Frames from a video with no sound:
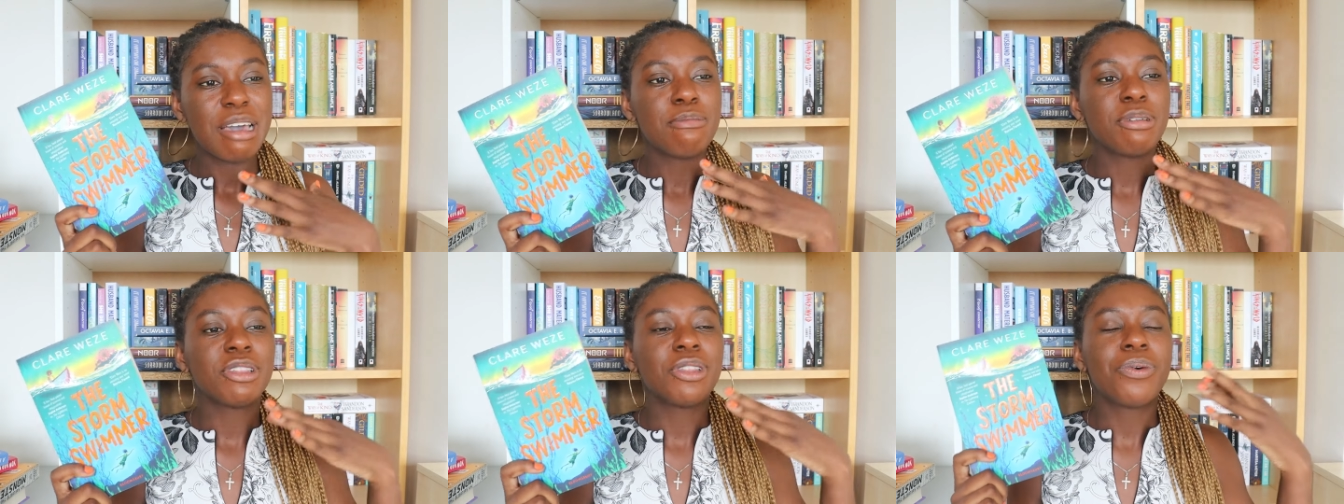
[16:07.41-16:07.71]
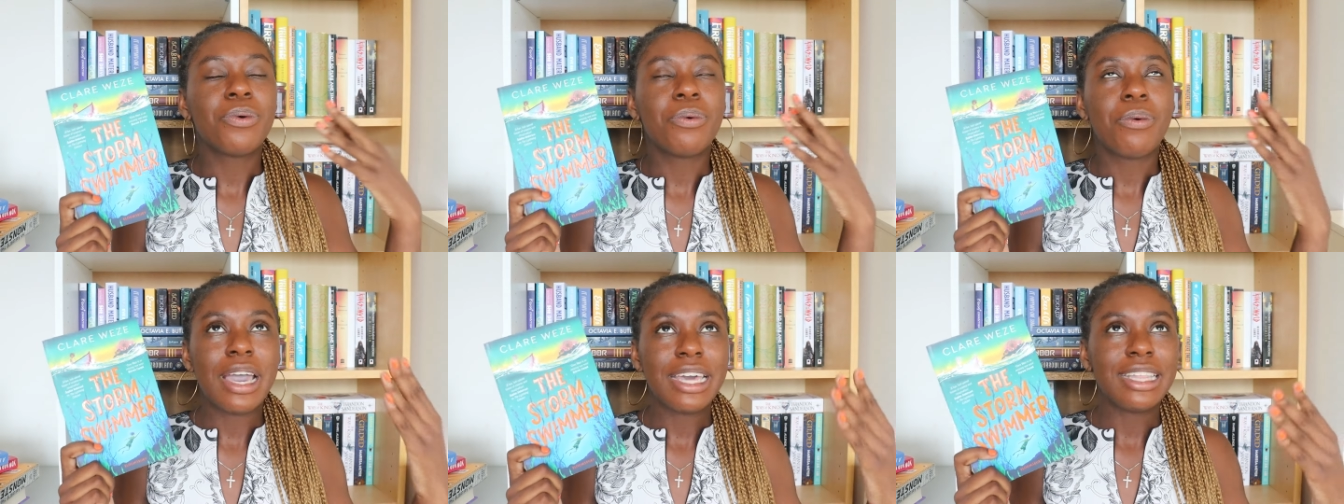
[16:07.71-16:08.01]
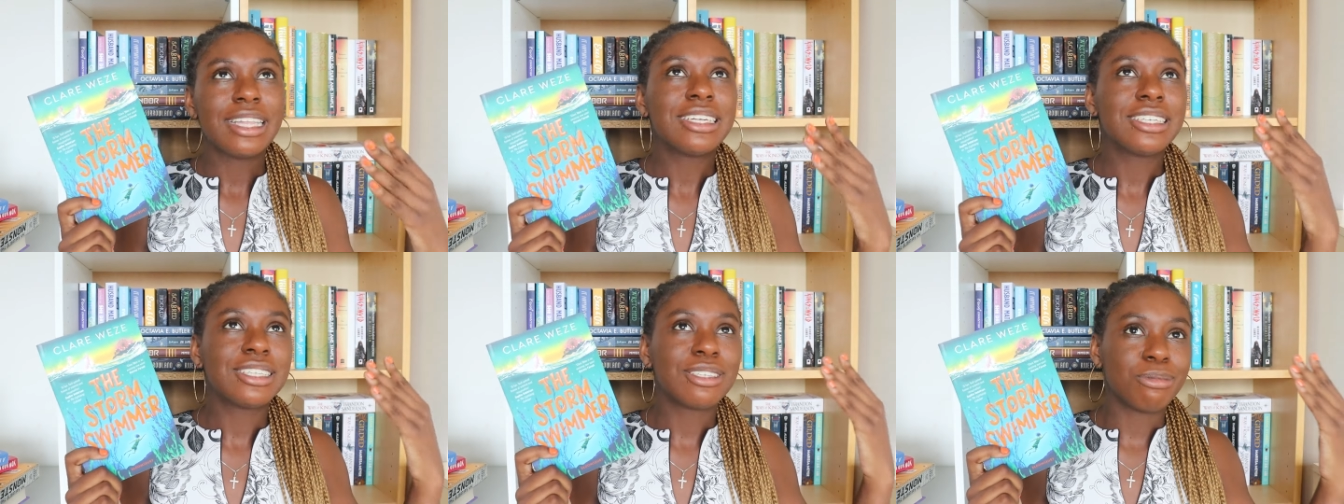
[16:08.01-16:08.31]
but the
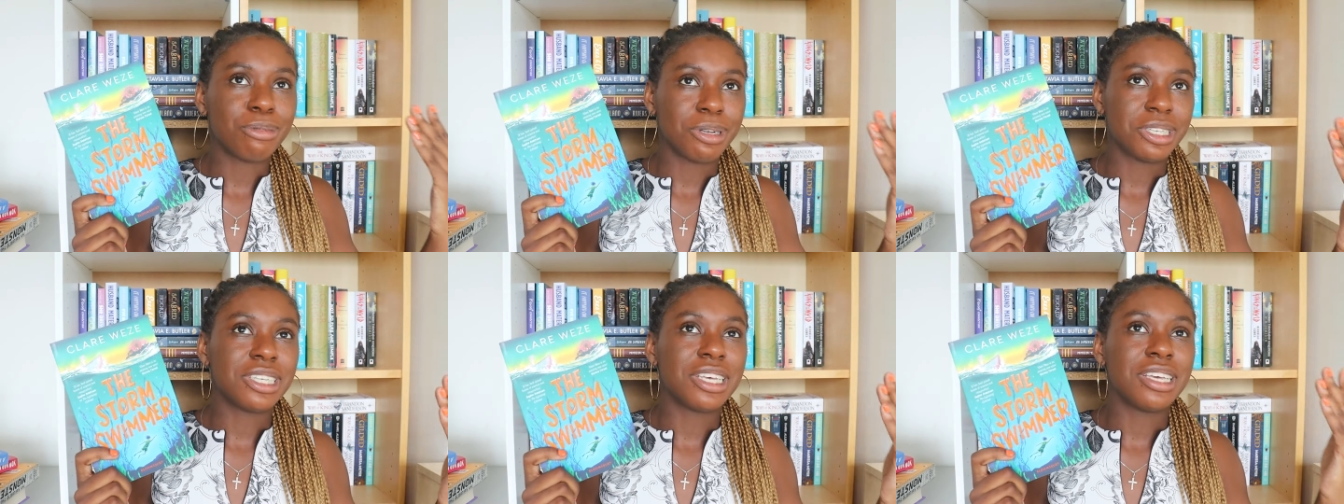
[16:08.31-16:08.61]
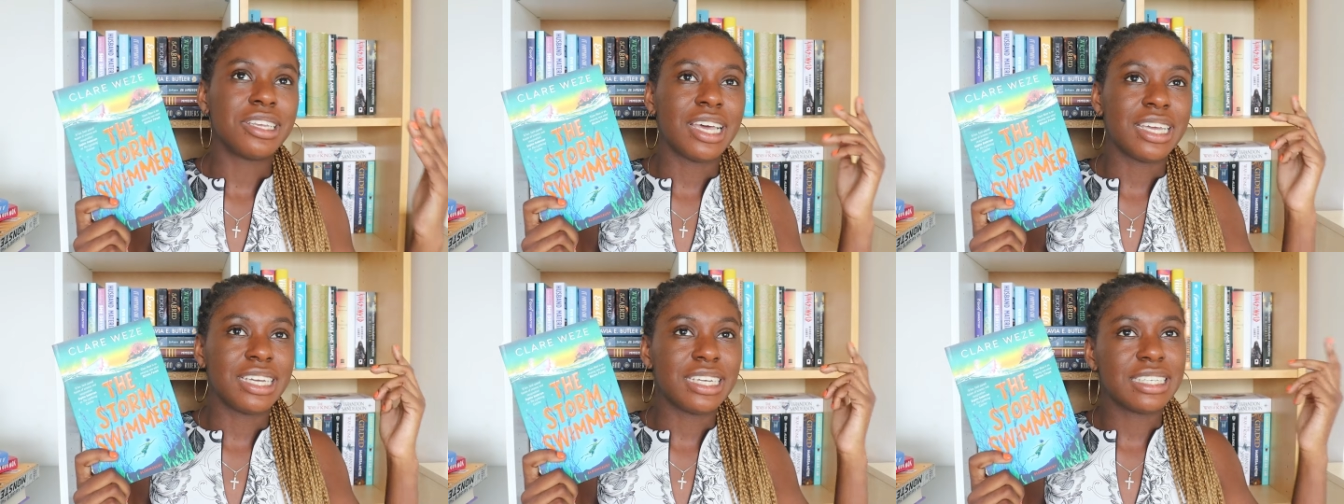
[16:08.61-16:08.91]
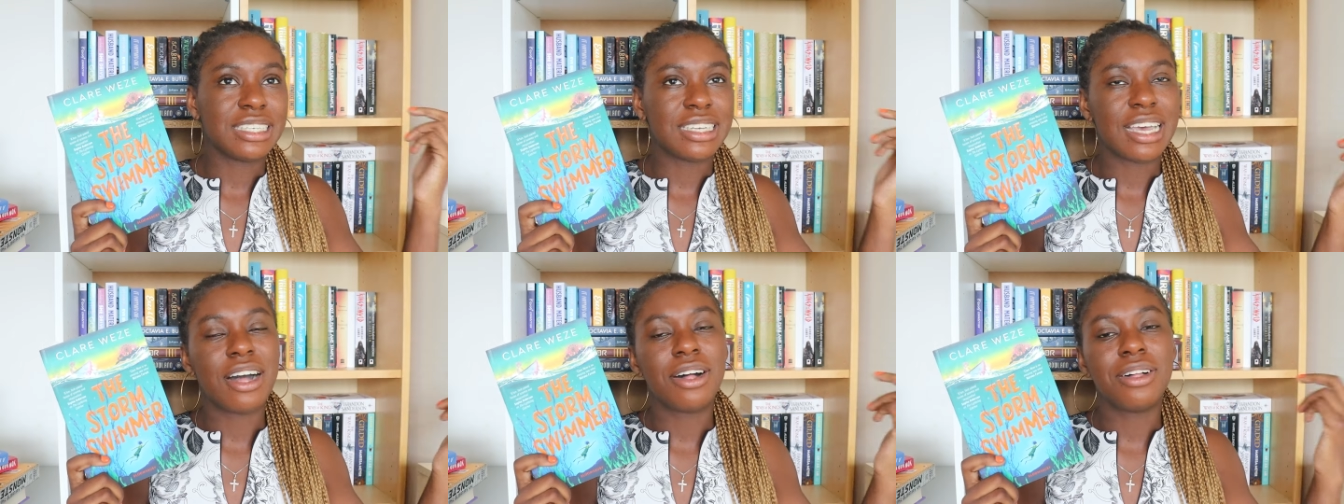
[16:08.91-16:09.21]
way that it's written I
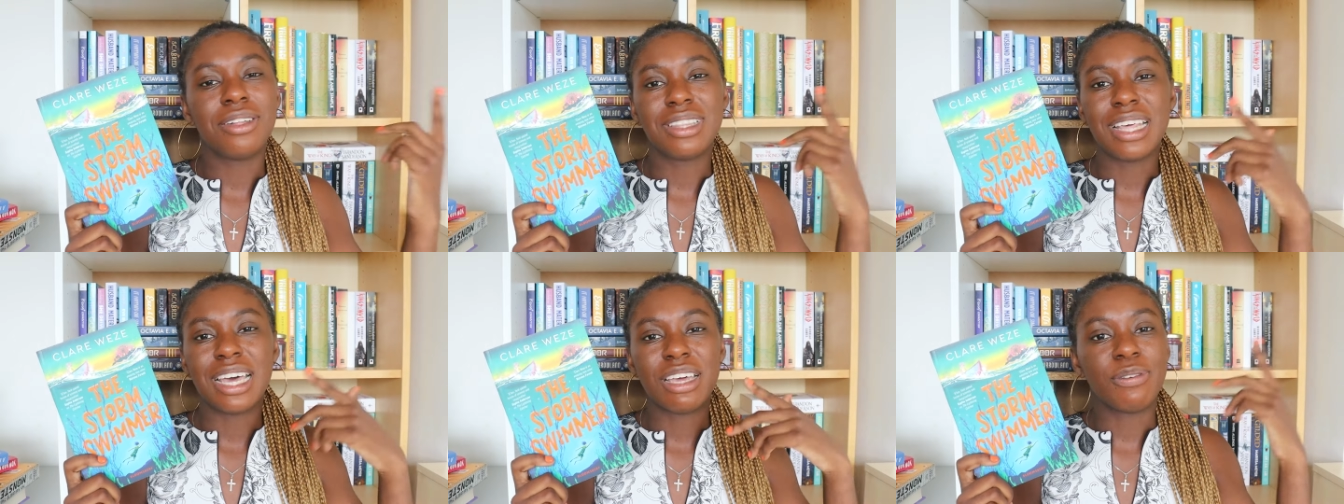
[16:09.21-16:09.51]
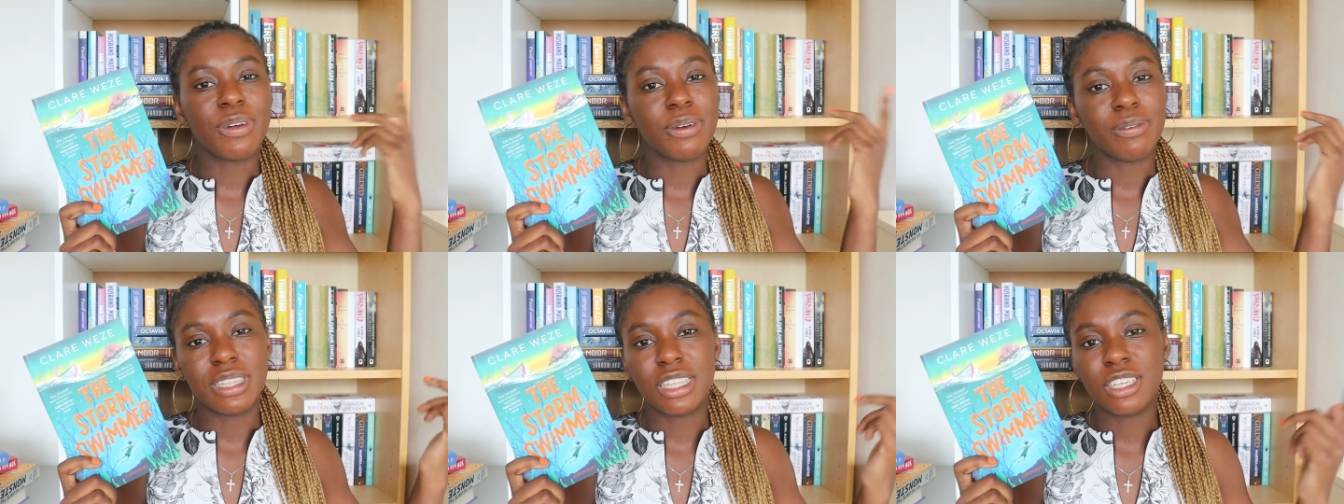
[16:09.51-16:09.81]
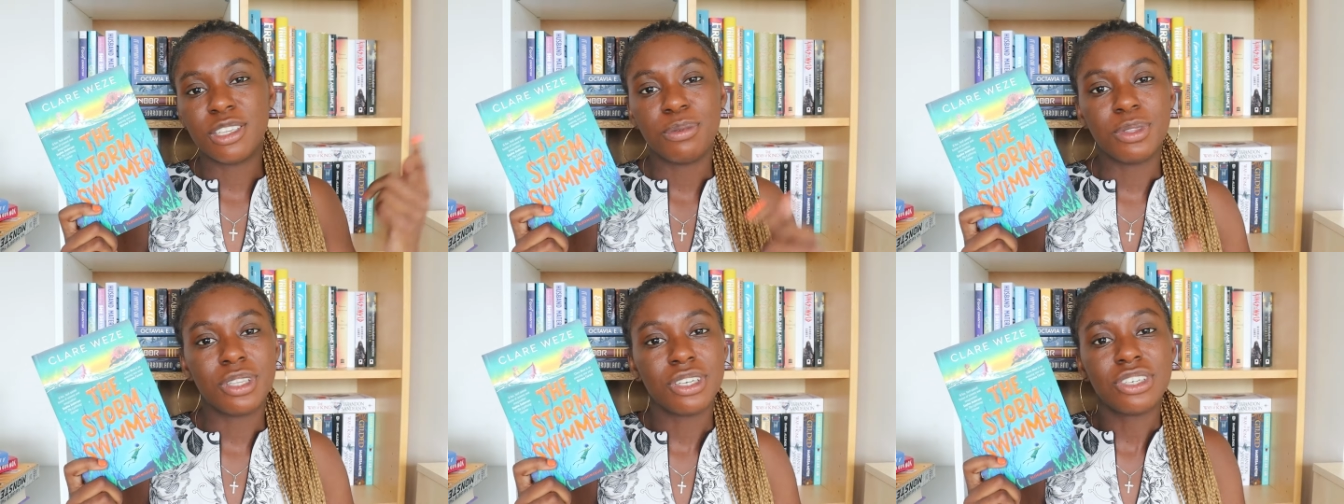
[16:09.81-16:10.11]
can tell that if I read
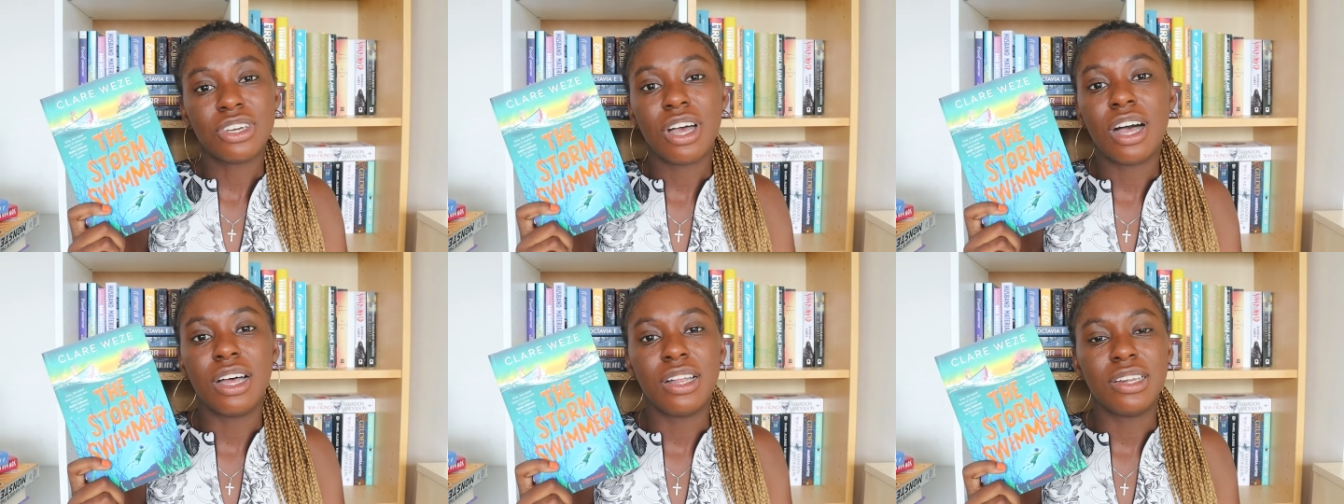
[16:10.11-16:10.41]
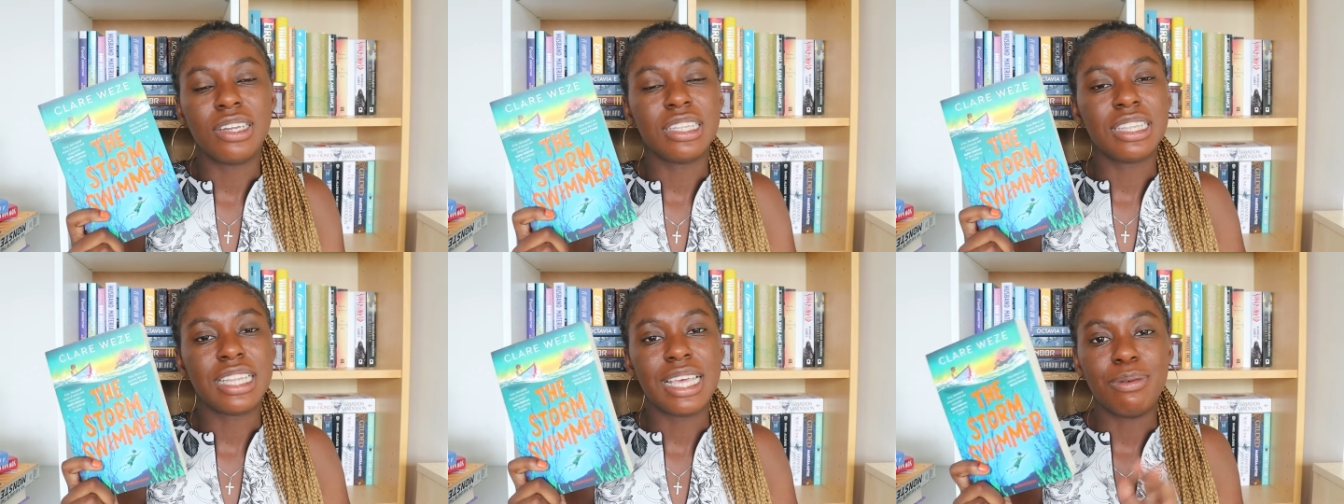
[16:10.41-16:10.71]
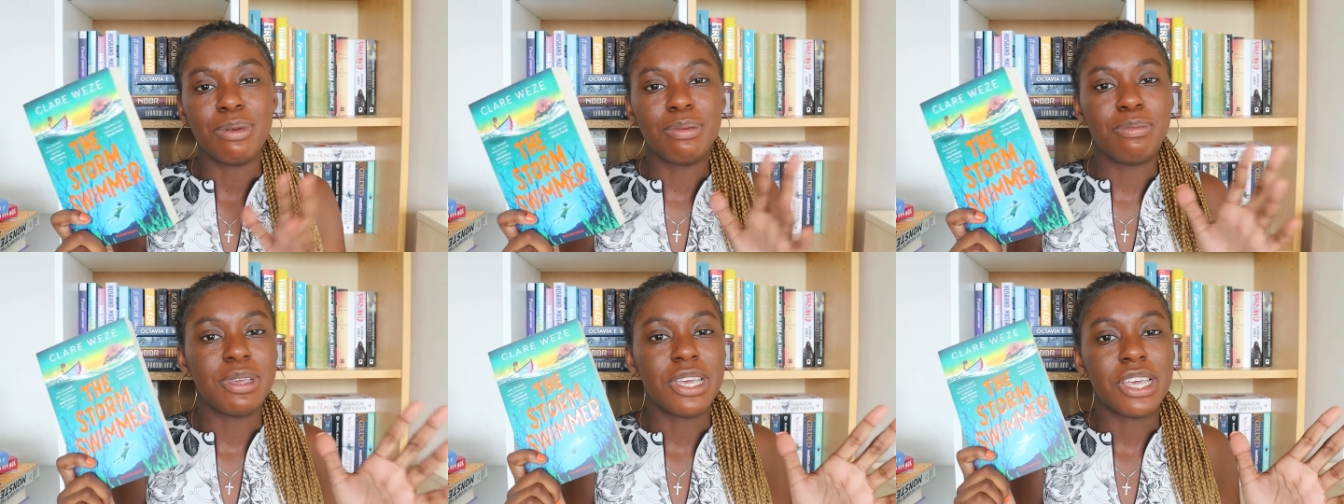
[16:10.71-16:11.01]
this with a child
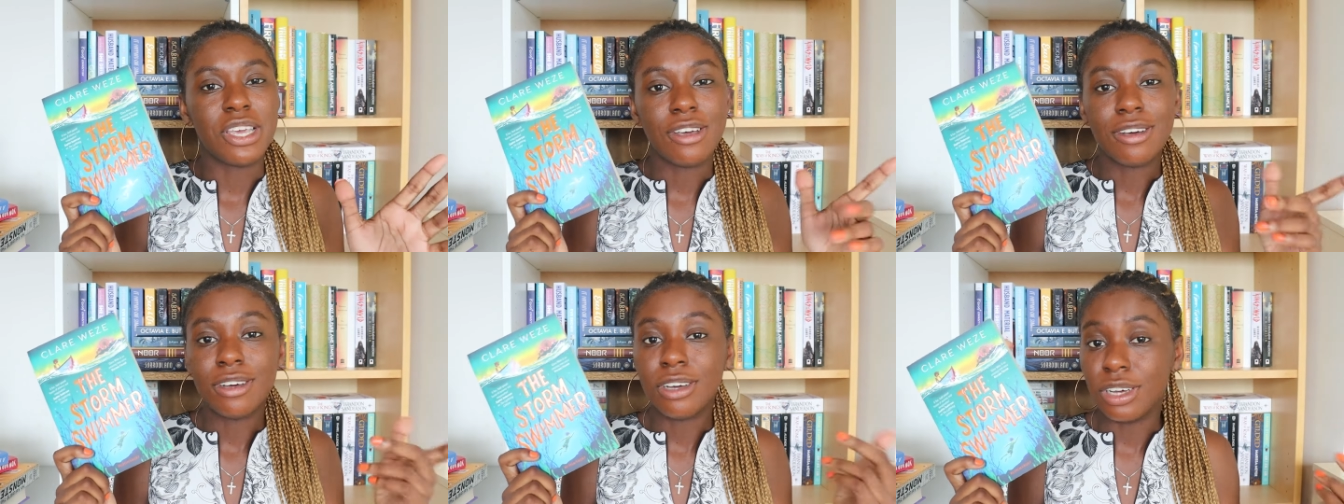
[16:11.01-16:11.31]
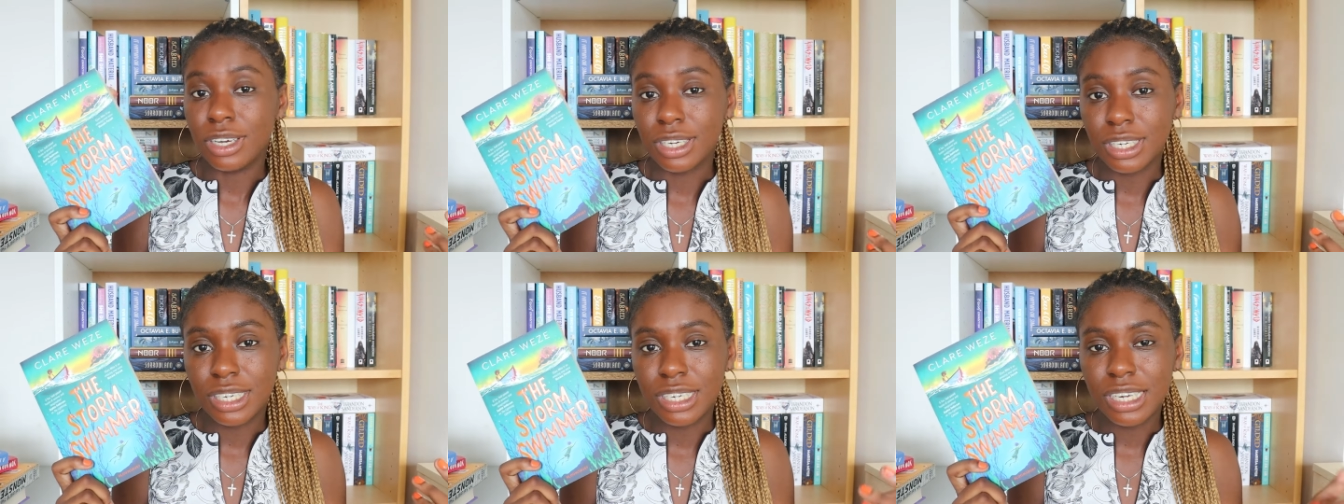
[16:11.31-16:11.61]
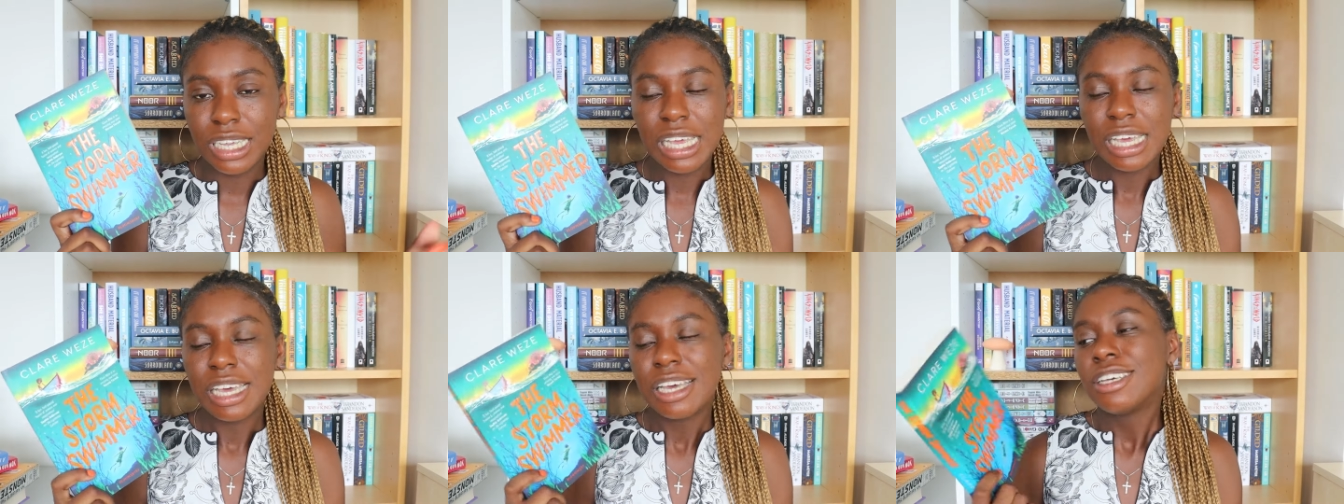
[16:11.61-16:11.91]
they would be hooked.